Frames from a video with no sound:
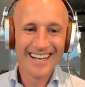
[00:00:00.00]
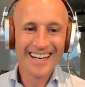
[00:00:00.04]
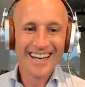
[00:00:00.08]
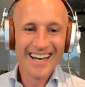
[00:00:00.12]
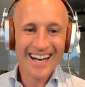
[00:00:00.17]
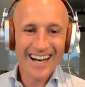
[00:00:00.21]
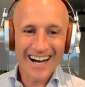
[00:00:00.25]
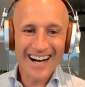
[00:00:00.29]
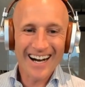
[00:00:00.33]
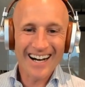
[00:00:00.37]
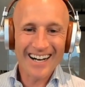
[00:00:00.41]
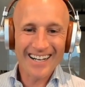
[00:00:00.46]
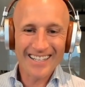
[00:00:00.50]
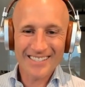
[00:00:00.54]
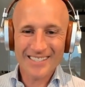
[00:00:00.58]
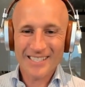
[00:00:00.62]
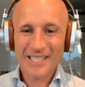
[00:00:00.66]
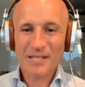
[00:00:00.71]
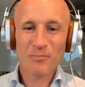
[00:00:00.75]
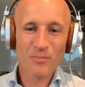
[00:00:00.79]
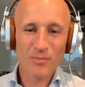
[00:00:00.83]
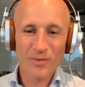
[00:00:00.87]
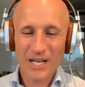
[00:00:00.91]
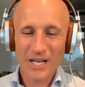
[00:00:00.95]

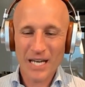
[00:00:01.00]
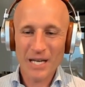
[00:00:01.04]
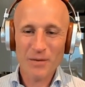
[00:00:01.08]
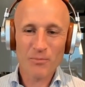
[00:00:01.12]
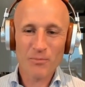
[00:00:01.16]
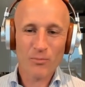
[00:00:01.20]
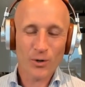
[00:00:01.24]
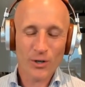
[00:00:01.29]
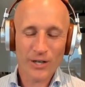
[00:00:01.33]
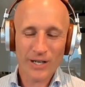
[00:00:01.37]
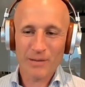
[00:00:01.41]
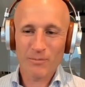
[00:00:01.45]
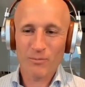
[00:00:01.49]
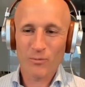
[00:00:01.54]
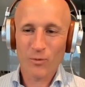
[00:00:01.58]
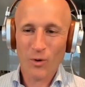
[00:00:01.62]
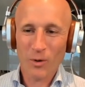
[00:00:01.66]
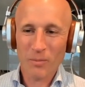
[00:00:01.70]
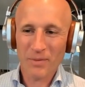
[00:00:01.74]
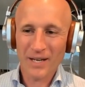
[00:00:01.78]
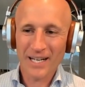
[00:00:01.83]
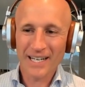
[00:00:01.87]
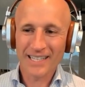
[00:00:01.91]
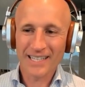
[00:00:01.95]
and keep
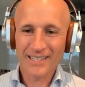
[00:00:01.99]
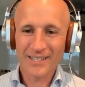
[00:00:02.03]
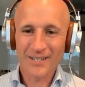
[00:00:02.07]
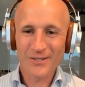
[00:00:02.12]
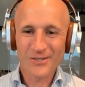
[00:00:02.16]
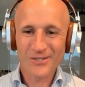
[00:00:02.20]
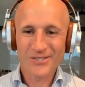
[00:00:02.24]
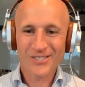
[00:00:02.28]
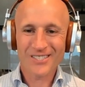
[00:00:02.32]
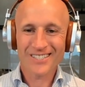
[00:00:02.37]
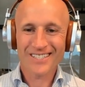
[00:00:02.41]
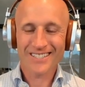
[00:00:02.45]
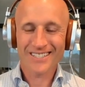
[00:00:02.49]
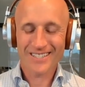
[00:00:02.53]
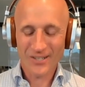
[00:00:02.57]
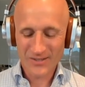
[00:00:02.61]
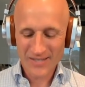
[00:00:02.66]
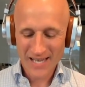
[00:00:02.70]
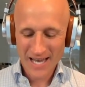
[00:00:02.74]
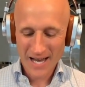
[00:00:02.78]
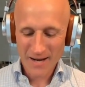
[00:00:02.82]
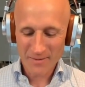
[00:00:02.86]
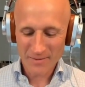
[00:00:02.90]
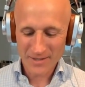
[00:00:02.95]
repeating those
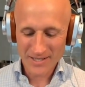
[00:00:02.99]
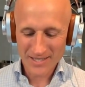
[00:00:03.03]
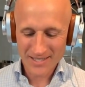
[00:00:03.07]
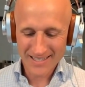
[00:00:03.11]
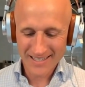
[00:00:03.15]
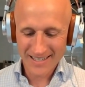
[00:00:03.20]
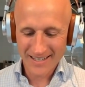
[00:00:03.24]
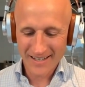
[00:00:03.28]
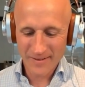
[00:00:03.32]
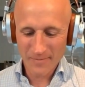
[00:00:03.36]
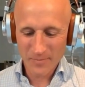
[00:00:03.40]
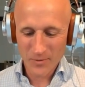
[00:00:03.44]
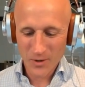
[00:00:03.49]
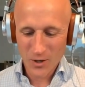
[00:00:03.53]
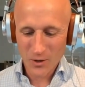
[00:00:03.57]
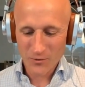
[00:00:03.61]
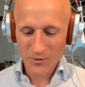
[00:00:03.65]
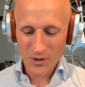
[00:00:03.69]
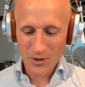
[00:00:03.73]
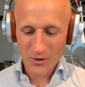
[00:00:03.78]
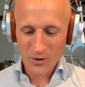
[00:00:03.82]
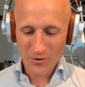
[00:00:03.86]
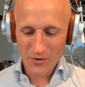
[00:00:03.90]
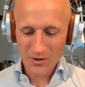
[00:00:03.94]
habits over
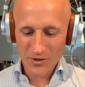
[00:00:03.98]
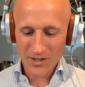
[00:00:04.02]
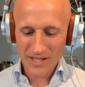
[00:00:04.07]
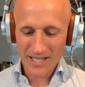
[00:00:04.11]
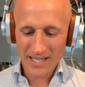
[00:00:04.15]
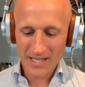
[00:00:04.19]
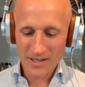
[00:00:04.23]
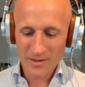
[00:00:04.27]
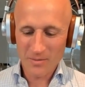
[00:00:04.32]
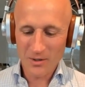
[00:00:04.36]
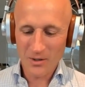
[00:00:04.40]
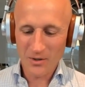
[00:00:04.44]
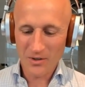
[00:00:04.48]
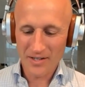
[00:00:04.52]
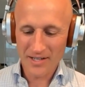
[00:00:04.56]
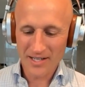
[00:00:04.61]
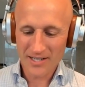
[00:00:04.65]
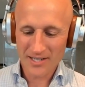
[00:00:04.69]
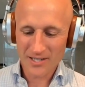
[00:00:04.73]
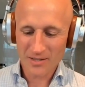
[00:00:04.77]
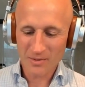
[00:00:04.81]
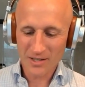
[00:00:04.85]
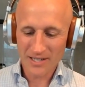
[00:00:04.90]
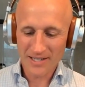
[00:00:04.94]
and over again to build a
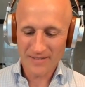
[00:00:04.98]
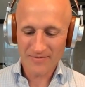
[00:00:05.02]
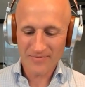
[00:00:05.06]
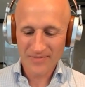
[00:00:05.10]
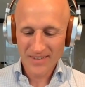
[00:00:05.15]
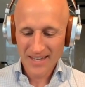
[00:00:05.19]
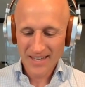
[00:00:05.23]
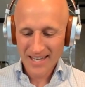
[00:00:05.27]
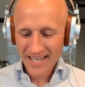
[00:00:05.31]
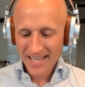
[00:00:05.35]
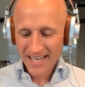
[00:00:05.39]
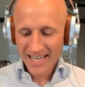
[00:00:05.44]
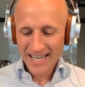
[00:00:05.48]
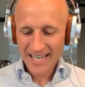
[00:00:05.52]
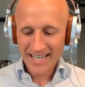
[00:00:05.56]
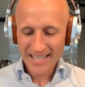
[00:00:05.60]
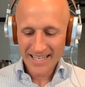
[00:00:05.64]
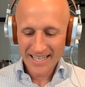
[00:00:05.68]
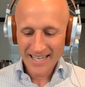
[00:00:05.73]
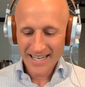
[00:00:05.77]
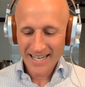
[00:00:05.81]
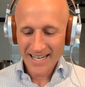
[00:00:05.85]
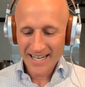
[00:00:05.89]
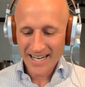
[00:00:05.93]
discipline.
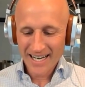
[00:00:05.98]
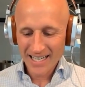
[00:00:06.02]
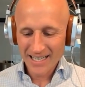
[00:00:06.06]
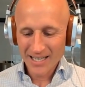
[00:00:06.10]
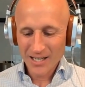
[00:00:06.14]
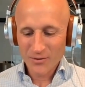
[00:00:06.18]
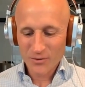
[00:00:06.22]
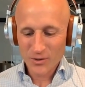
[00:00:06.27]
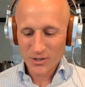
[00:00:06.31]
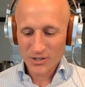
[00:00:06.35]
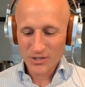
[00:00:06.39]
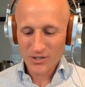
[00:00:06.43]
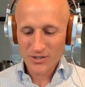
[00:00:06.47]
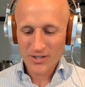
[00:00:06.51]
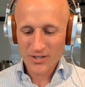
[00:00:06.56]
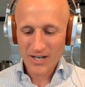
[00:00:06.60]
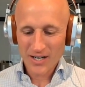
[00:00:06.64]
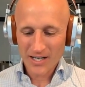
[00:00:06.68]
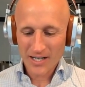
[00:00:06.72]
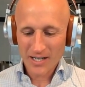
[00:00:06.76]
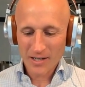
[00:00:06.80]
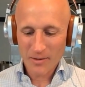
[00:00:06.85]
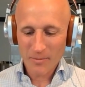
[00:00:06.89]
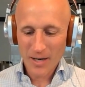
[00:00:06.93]
And I love what you're
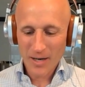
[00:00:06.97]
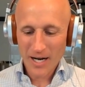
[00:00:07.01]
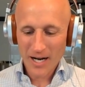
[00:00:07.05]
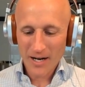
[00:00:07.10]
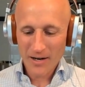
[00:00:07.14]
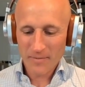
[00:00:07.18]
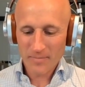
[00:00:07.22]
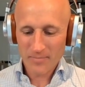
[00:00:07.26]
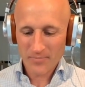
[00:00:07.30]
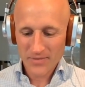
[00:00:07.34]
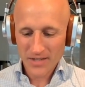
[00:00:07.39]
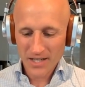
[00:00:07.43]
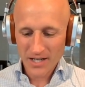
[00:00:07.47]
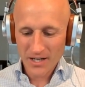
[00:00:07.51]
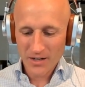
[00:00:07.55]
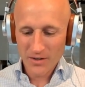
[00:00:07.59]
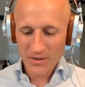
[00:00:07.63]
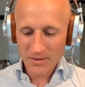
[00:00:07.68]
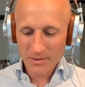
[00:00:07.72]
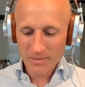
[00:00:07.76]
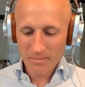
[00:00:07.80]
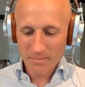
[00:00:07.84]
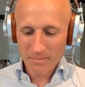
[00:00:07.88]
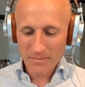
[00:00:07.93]
talking about.
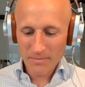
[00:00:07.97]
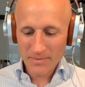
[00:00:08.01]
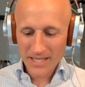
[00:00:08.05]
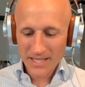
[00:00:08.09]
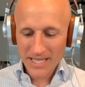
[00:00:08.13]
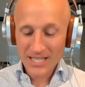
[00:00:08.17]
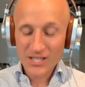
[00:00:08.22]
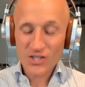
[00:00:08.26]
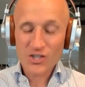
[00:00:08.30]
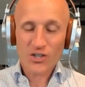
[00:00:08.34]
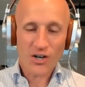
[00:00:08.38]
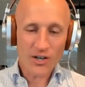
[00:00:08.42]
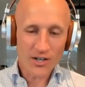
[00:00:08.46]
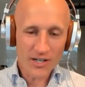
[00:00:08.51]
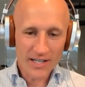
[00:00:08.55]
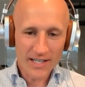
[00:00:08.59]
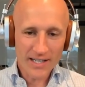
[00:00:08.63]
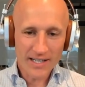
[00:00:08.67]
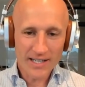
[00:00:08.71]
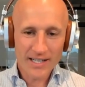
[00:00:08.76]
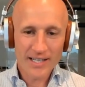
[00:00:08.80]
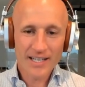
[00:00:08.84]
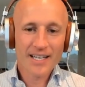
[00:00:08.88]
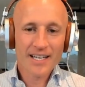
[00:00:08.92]
Get
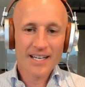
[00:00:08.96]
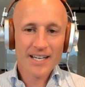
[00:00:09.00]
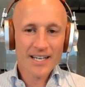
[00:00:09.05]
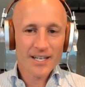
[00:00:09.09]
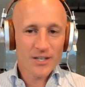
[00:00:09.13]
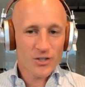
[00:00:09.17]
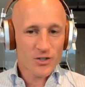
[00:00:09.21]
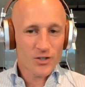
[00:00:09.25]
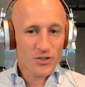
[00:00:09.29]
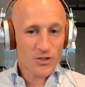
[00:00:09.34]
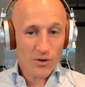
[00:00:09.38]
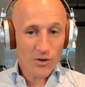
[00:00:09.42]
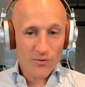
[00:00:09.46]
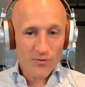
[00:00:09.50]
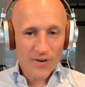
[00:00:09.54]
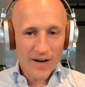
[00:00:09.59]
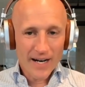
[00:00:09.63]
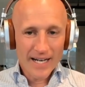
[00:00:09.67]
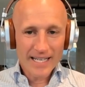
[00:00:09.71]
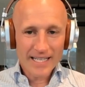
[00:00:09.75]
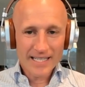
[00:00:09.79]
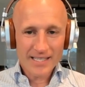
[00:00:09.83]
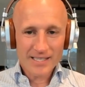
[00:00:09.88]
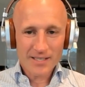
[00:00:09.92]
started, start
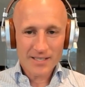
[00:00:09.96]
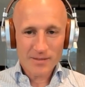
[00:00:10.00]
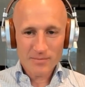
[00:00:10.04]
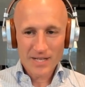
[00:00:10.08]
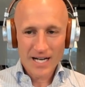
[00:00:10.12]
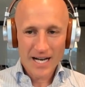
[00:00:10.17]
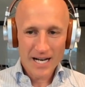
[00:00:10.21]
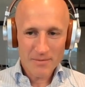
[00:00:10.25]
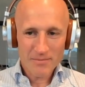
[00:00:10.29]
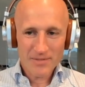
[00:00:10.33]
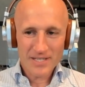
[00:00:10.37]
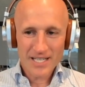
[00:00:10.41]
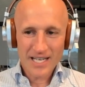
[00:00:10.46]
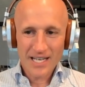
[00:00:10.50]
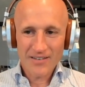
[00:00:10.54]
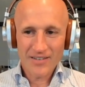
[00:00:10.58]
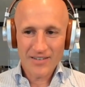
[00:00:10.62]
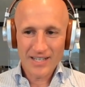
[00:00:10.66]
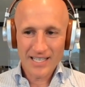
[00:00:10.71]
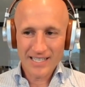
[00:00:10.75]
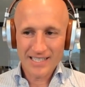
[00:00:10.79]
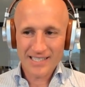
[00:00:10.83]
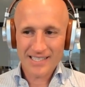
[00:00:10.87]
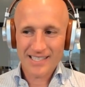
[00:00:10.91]
finding some time
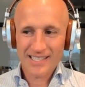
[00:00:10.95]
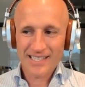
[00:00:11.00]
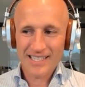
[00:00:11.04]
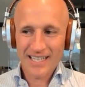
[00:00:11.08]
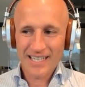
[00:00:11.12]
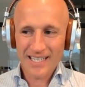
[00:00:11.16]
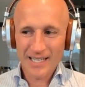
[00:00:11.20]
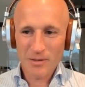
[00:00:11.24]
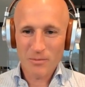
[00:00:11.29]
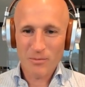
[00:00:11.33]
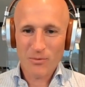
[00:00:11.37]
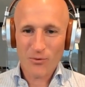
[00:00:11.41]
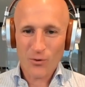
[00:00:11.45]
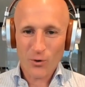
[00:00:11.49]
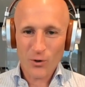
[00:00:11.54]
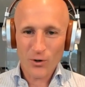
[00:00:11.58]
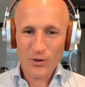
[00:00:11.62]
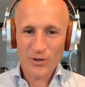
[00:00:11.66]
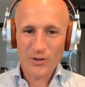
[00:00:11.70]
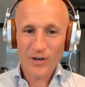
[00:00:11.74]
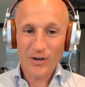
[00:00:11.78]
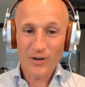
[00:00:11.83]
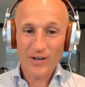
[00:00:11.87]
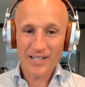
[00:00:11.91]
savings, and then before
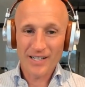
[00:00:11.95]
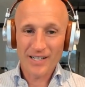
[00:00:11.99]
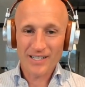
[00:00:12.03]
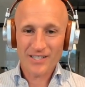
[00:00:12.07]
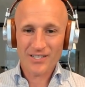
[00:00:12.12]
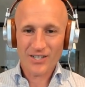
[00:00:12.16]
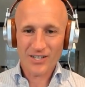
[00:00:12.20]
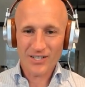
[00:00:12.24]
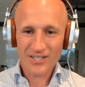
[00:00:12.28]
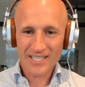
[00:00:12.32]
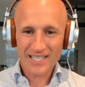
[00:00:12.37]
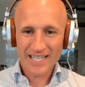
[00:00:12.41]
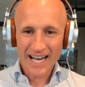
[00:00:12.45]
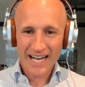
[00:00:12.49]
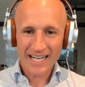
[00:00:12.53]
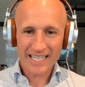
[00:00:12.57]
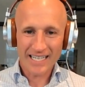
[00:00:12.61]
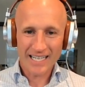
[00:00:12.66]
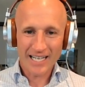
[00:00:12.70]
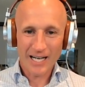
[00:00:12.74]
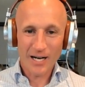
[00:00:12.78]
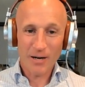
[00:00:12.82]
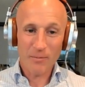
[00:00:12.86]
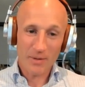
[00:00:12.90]
you know it, it starts
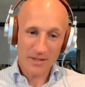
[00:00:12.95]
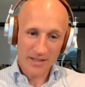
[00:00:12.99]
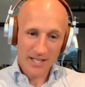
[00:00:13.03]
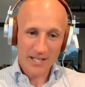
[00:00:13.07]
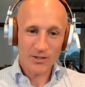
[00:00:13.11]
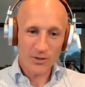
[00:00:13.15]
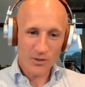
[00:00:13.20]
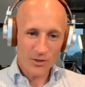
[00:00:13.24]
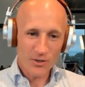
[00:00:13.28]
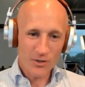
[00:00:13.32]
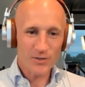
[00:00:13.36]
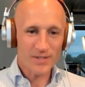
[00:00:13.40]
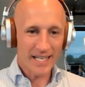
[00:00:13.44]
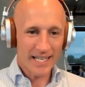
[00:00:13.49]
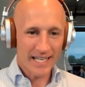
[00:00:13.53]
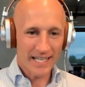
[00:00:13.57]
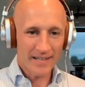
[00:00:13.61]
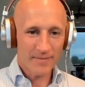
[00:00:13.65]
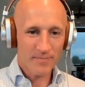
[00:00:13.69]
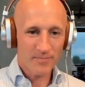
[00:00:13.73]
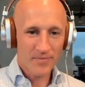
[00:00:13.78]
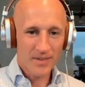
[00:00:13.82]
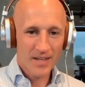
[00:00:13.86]
stacking up. And then you're using